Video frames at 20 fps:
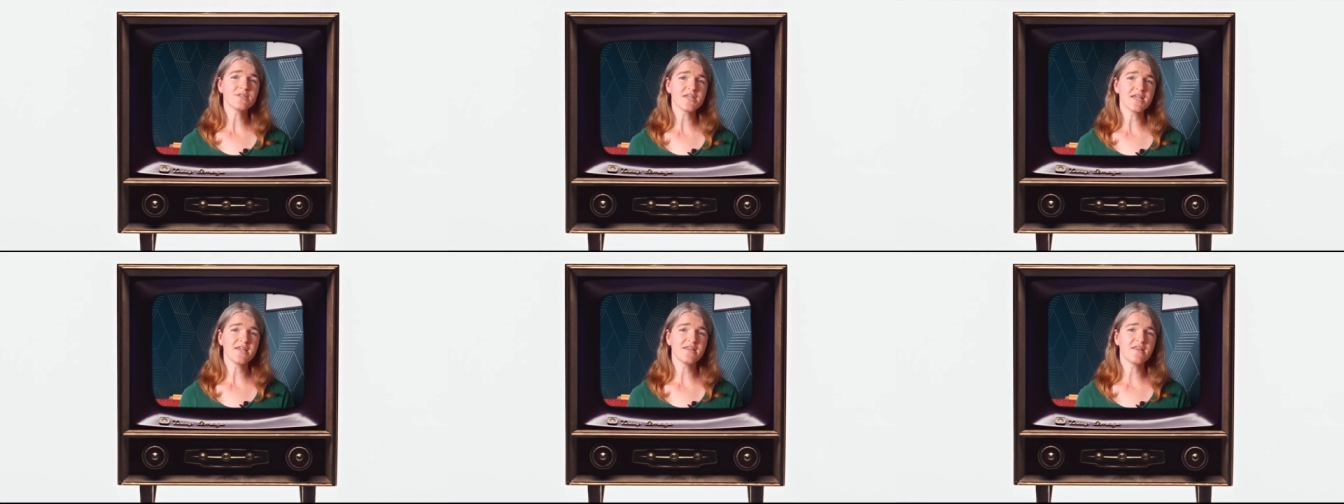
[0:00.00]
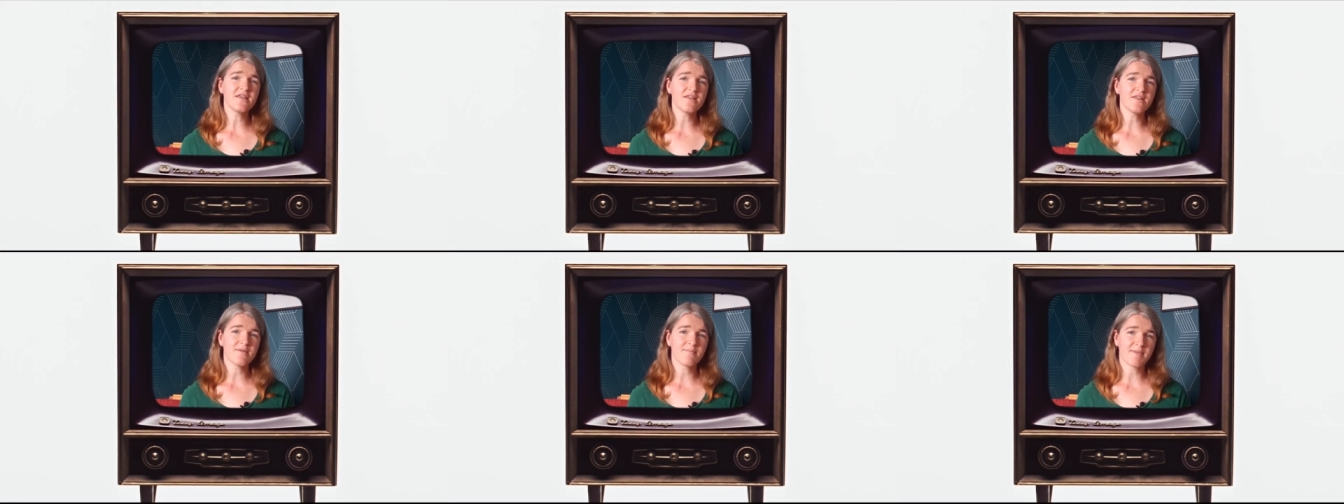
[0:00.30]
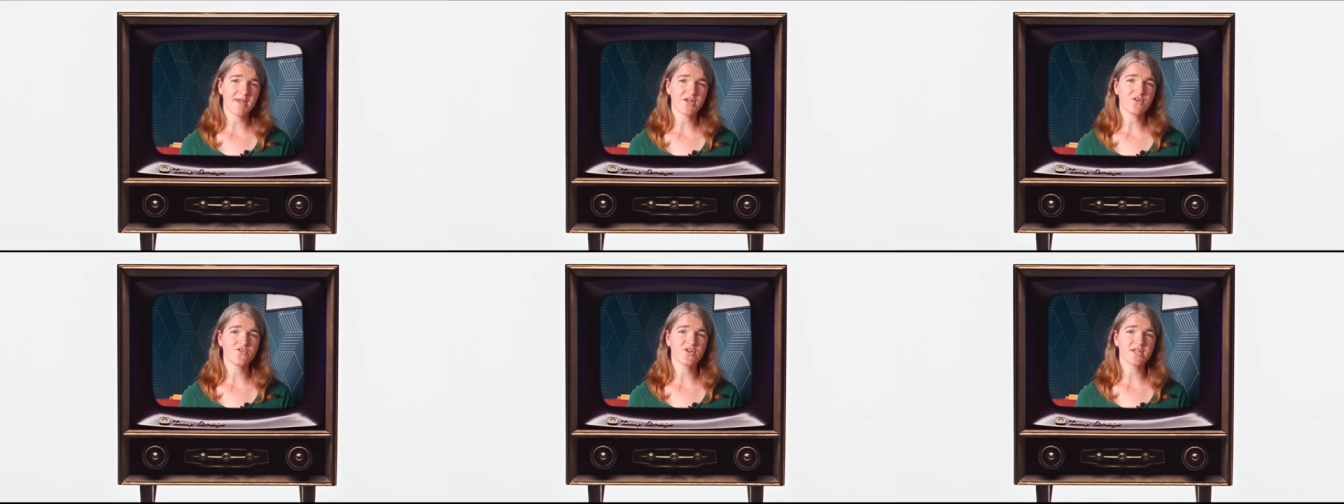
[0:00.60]
saying that The
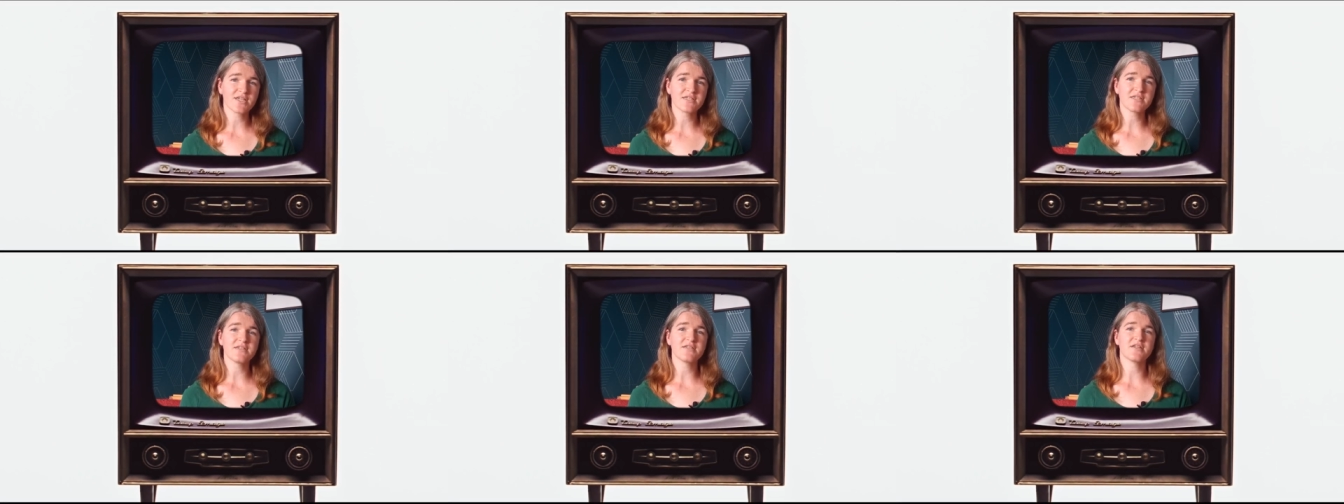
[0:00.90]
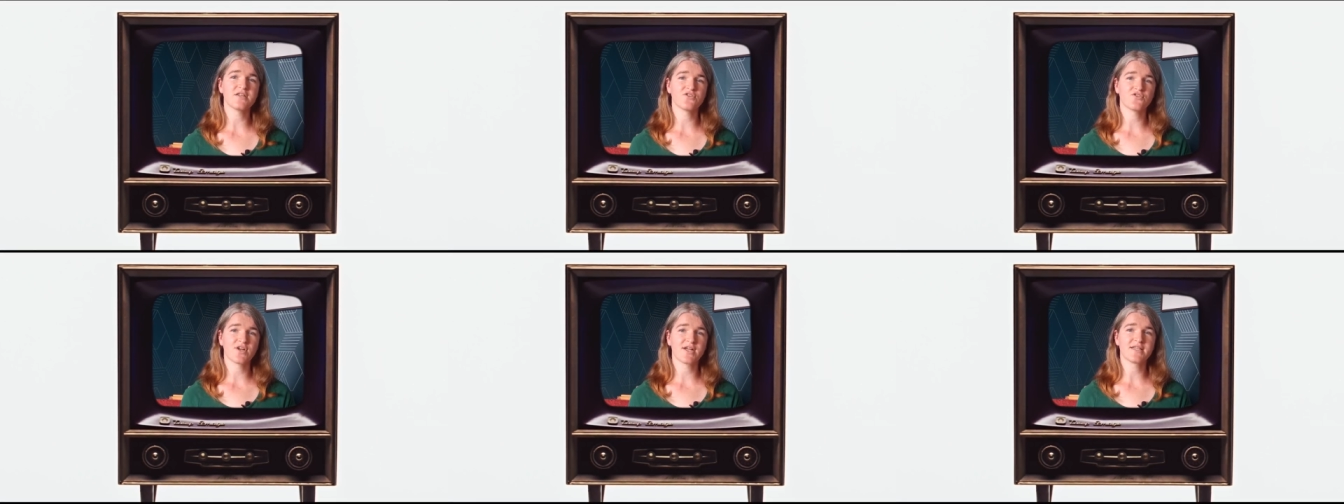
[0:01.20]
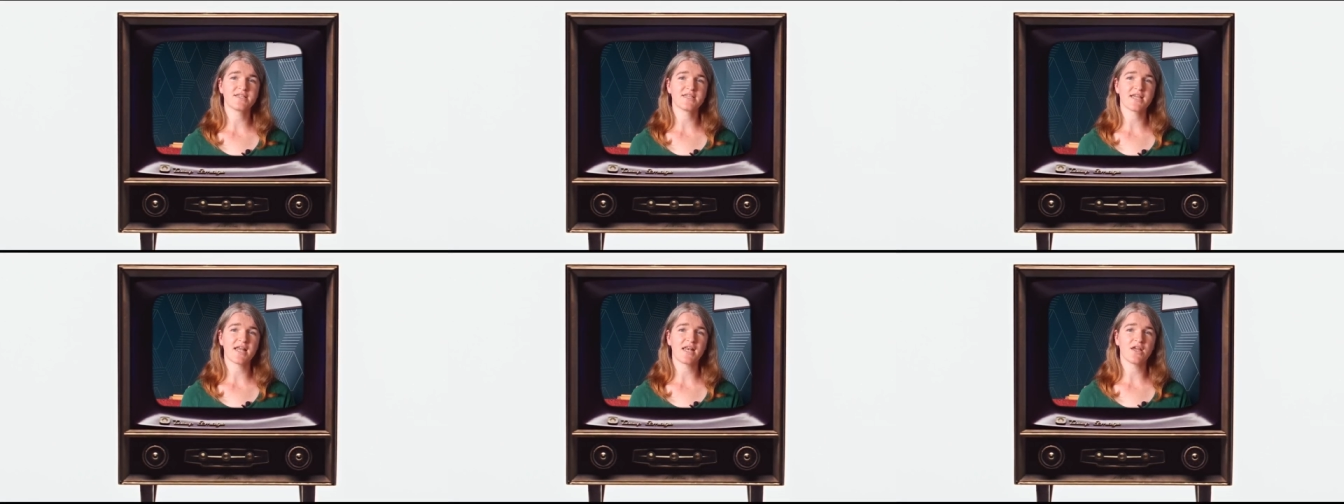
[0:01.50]
Matrix is a
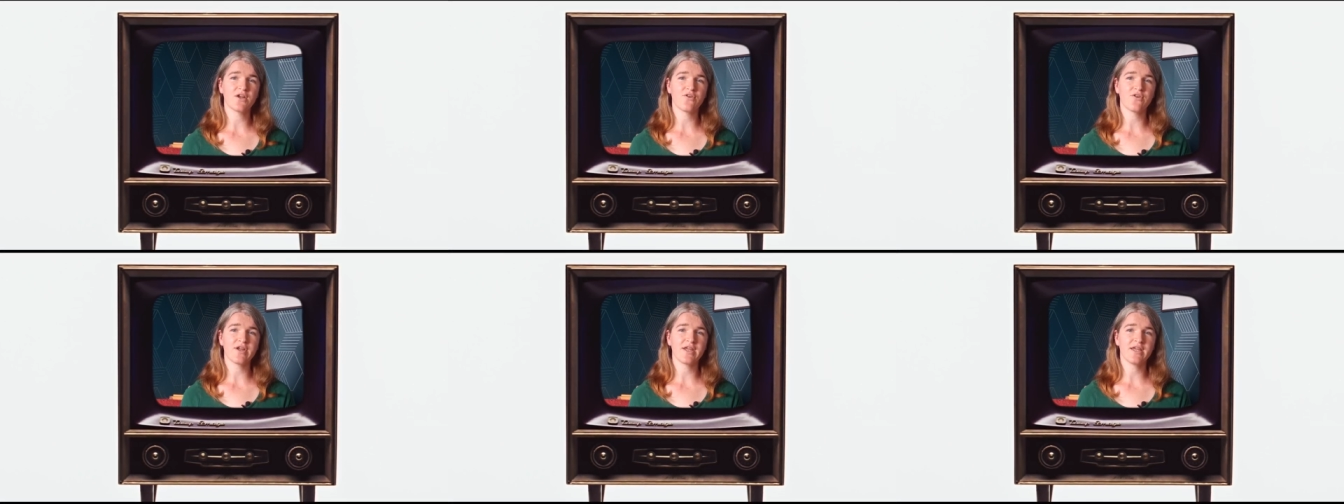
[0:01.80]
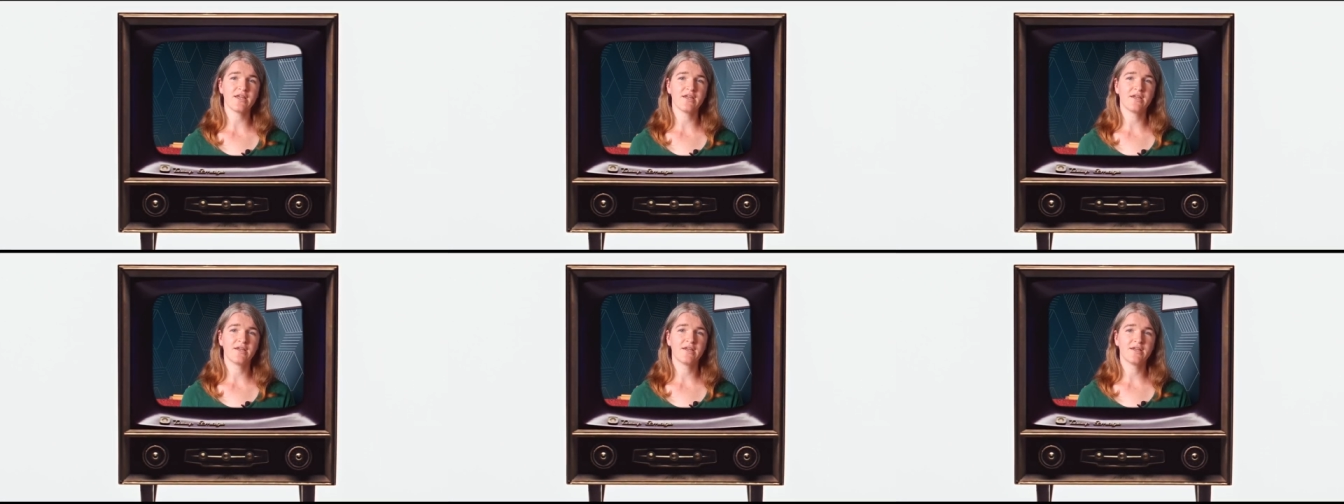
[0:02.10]
trans allegory